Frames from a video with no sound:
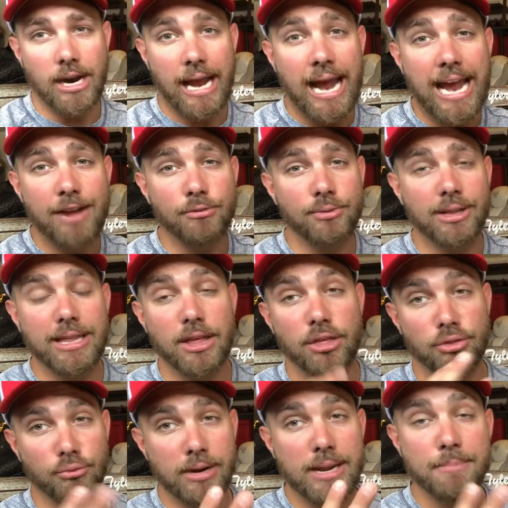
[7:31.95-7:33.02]
have really
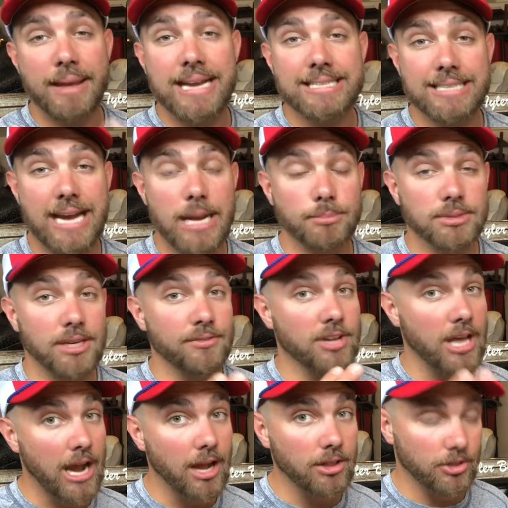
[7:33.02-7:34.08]
three main types of
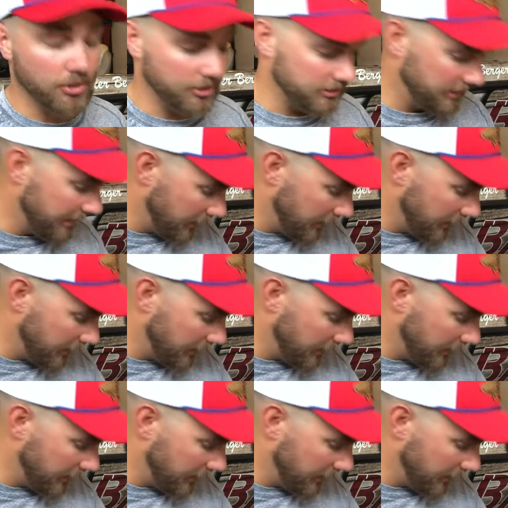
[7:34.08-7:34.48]
colors